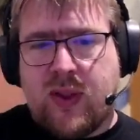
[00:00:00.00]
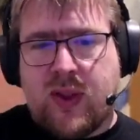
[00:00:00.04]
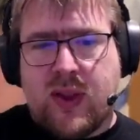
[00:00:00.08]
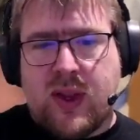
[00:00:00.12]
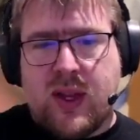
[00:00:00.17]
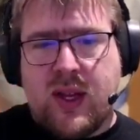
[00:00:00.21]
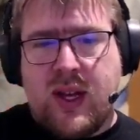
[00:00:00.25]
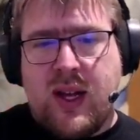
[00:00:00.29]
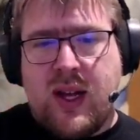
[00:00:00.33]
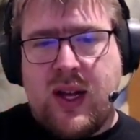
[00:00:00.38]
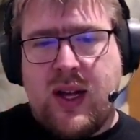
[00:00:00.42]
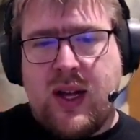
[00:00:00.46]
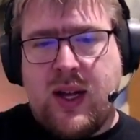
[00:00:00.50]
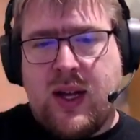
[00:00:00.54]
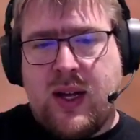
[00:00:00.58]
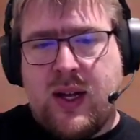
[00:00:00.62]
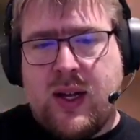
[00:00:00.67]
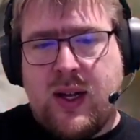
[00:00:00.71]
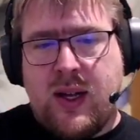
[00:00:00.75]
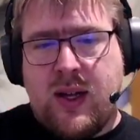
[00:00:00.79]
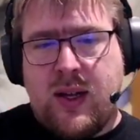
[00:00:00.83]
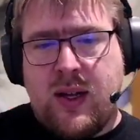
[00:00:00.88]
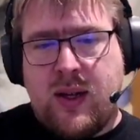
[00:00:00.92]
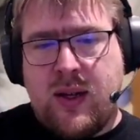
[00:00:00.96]

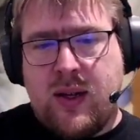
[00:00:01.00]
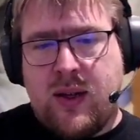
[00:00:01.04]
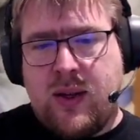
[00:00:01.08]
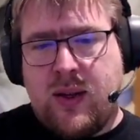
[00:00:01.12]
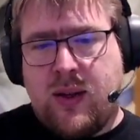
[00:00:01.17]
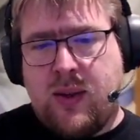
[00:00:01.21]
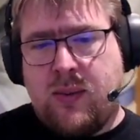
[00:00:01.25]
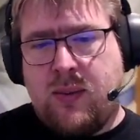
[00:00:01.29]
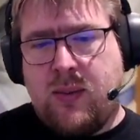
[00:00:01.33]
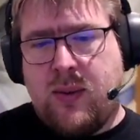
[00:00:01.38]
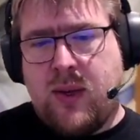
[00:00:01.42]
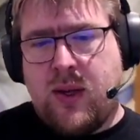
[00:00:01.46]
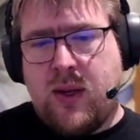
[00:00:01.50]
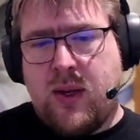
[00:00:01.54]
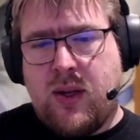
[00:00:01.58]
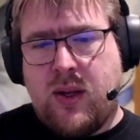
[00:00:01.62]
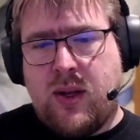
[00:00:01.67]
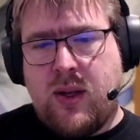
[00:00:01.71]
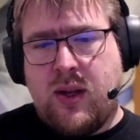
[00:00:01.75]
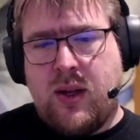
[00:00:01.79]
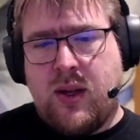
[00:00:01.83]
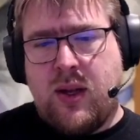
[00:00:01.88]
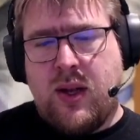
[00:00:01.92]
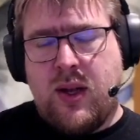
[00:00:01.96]
I
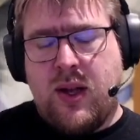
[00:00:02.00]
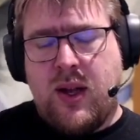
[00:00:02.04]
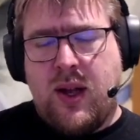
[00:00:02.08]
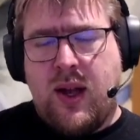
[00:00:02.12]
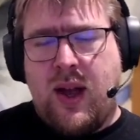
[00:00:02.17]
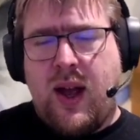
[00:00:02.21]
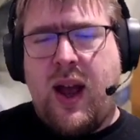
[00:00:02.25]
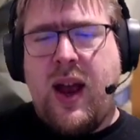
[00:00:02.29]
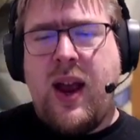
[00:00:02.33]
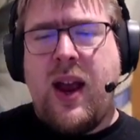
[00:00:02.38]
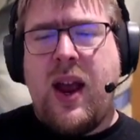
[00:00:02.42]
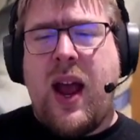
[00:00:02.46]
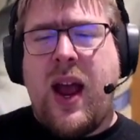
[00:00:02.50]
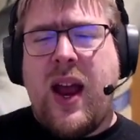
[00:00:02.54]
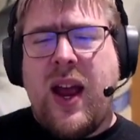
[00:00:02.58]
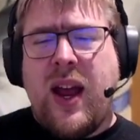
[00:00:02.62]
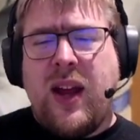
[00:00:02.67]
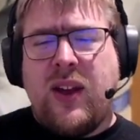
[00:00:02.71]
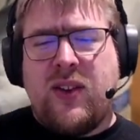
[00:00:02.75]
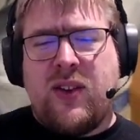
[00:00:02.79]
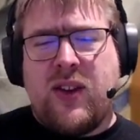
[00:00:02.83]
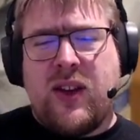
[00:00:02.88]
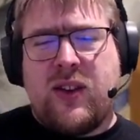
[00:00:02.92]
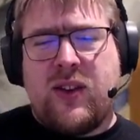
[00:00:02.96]

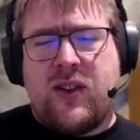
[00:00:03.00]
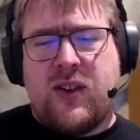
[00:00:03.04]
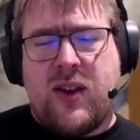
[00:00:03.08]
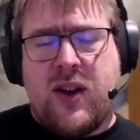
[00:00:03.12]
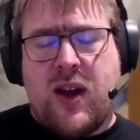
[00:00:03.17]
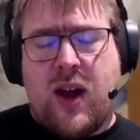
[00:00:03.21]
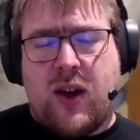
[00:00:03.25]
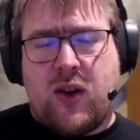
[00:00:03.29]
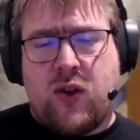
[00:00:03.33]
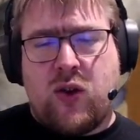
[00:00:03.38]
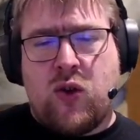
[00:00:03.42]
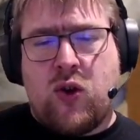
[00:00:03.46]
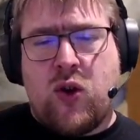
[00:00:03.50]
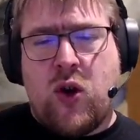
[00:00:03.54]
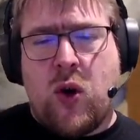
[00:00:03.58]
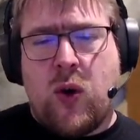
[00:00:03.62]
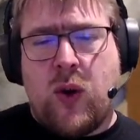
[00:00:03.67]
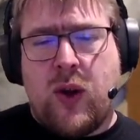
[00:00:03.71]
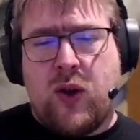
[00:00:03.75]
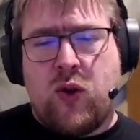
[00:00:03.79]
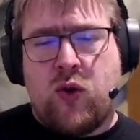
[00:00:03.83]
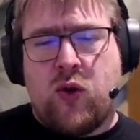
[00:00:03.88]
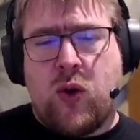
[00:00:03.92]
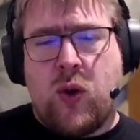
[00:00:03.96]
guess that's not
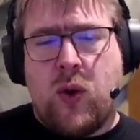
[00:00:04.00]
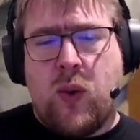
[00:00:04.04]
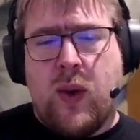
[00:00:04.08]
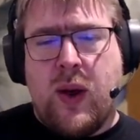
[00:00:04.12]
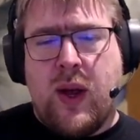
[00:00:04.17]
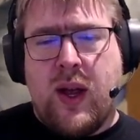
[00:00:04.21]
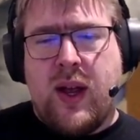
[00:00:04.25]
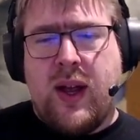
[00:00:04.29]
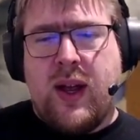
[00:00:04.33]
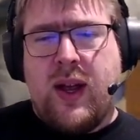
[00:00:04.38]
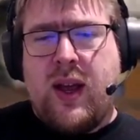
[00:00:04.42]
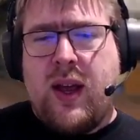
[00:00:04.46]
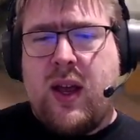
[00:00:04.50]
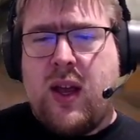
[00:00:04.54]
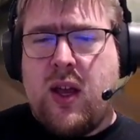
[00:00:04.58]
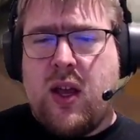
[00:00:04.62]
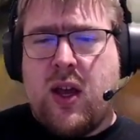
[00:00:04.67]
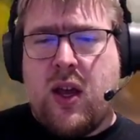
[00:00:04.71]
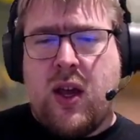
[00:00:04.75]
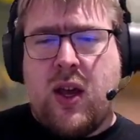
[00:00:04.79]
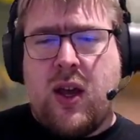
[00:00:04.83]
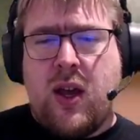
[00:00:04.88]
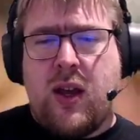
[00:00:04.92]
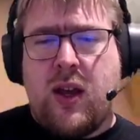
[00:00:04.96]
totally true.
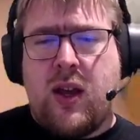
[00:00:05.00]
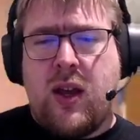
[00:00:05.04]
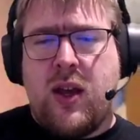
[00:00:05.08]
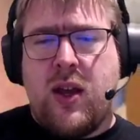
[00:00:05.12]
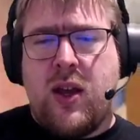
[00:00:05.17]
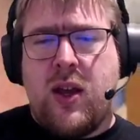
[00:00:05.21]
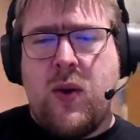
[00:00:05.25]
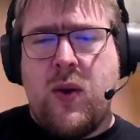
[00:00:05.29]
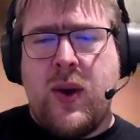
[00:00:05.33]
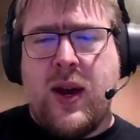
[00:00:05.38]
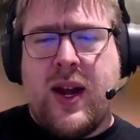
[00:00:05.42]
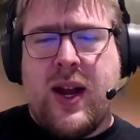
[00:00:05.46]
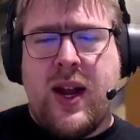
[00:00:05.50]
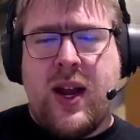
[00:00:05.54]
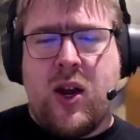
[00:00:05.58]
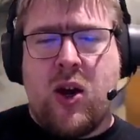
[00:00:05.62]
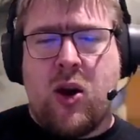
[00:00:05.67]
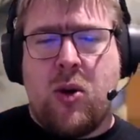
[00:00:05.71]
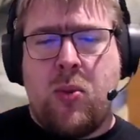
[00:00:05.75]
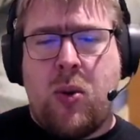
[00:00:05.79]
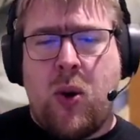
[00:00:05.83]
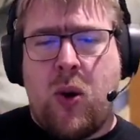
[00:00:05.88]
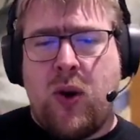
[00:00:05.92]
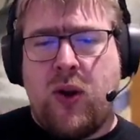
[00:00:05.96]
You can hit your
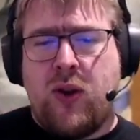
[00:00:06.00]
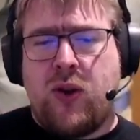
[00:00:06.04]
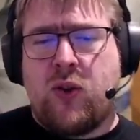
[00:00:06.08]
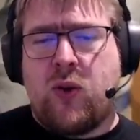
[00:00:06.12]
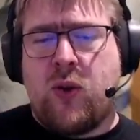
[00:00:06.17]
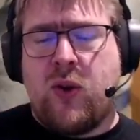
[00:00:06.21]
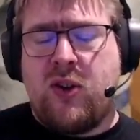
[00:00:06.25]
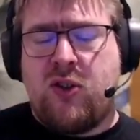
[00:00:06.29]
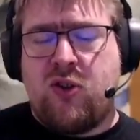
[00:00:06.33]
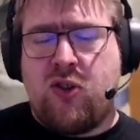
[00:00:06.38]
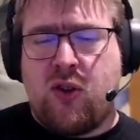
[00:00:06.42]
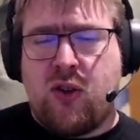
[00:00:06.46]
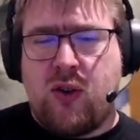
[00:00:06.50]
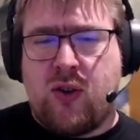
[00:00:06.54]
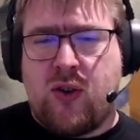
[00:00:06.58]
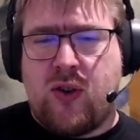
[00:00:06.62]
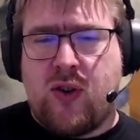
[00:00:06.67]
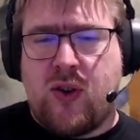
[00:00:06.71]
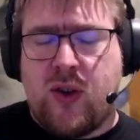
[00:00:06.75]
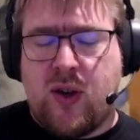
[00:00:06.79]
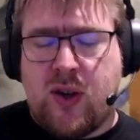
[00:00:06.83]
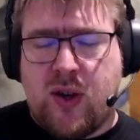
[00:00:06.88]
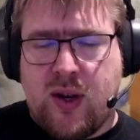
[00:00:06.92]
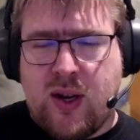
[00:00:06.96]
opponent's
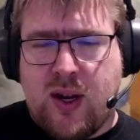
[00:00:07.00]
creatures.